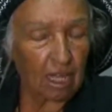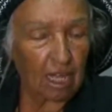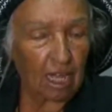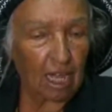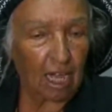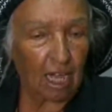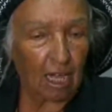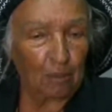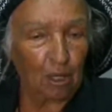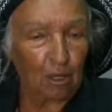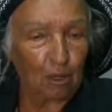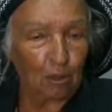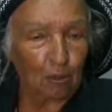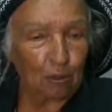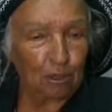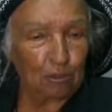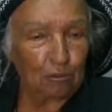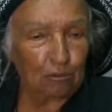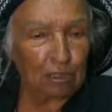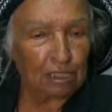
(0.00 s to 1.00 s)
Um,
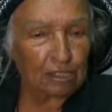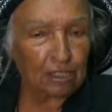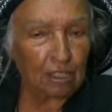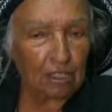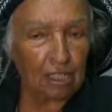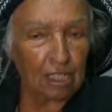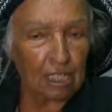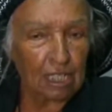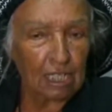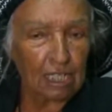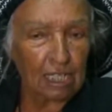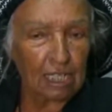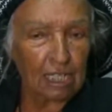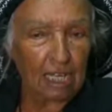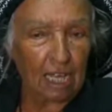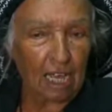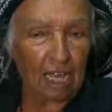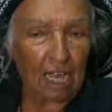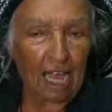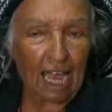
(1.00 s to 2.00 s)
with Rita,
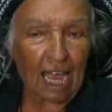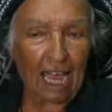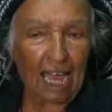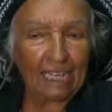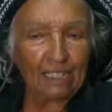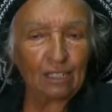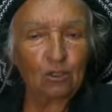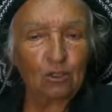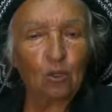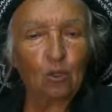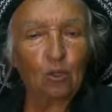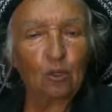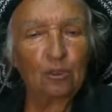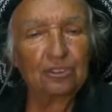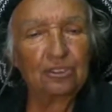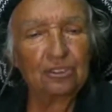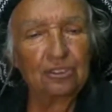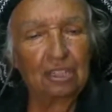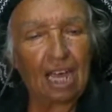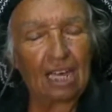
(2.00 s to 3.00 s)
I
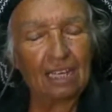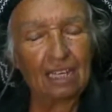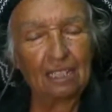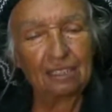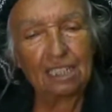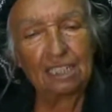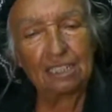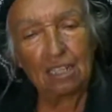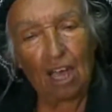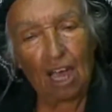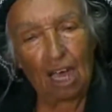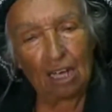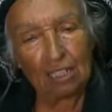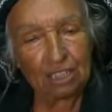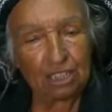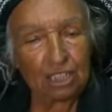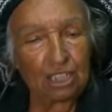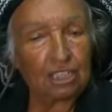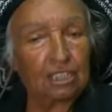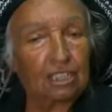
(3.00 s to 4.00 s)
don't, I did,
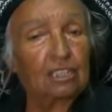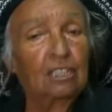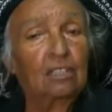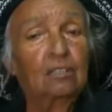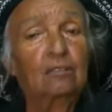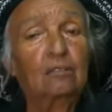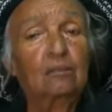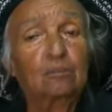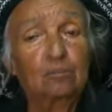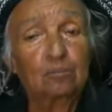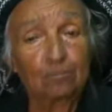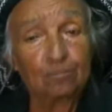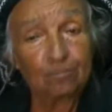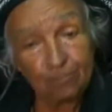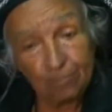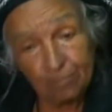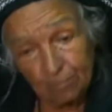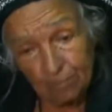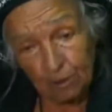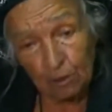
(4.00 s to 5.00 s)
she did a
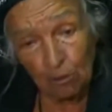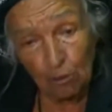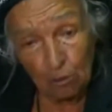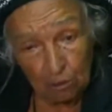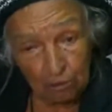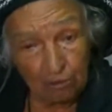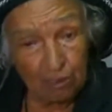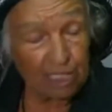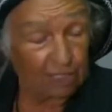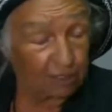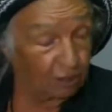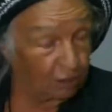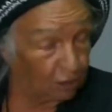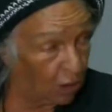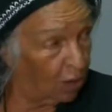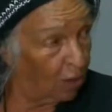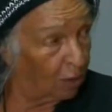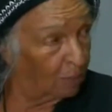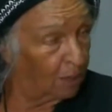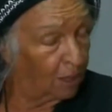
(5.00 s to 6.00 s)
great
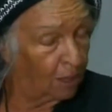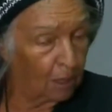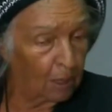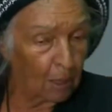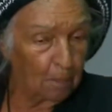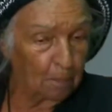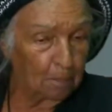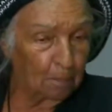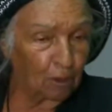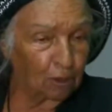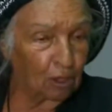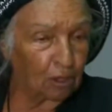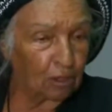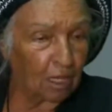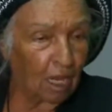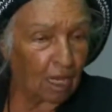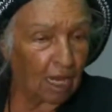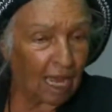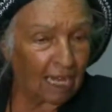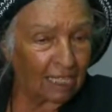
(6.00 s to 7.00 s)
job. But
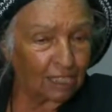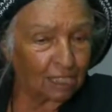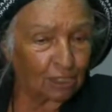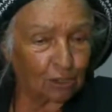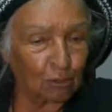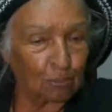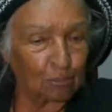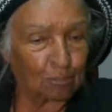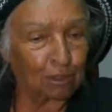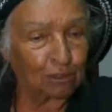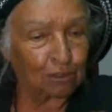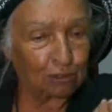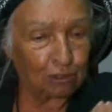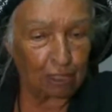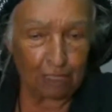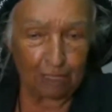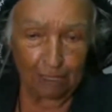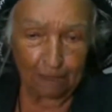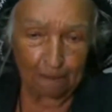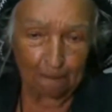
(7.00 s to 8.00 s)
as to
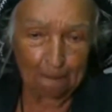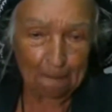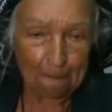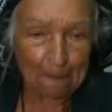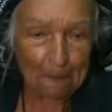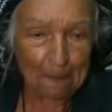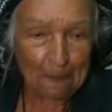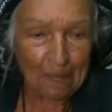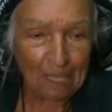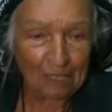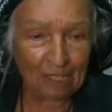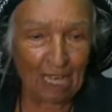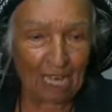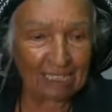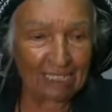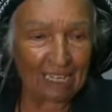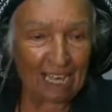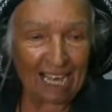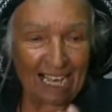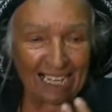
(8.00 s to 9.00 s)
portraying
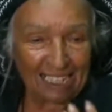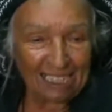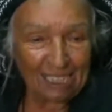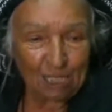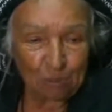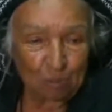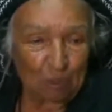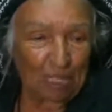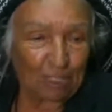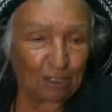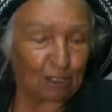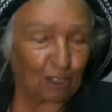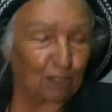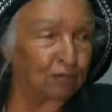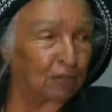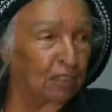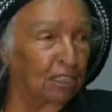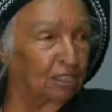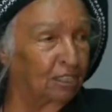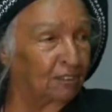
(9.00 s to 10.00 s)
that aspect
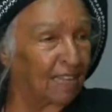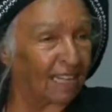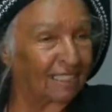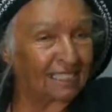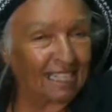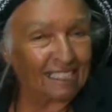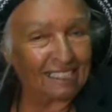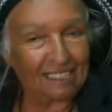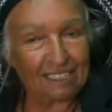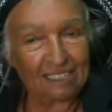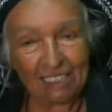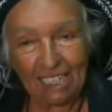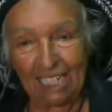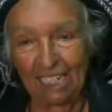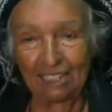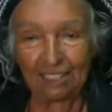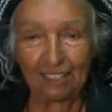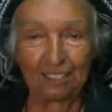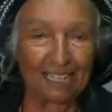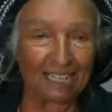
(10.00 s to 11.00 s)
of Rita, that
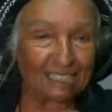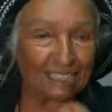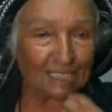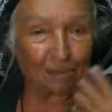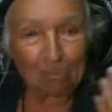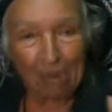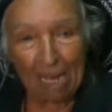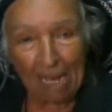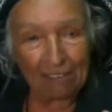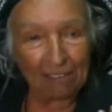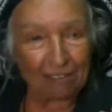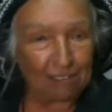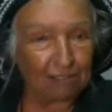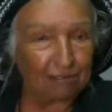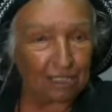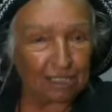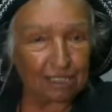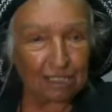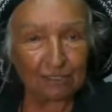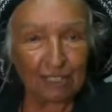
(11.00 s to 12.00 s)
entertainer, that smiling
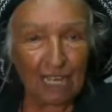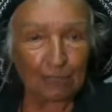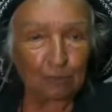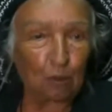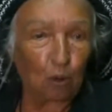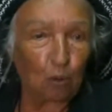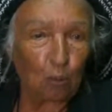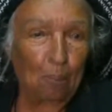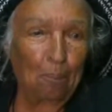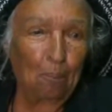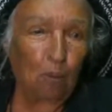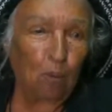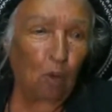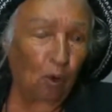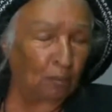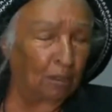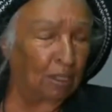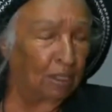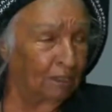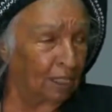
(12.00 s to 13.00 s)
Rita, that
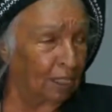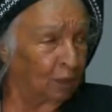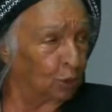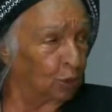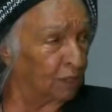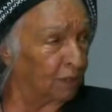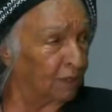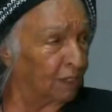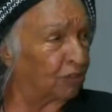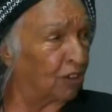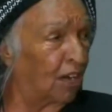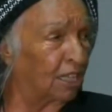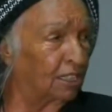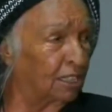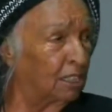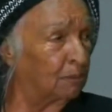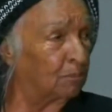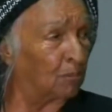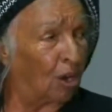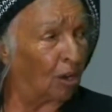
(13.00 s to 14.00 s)
woman that would have
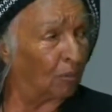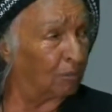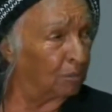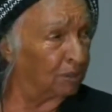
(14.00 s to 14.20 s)
attracted Bob.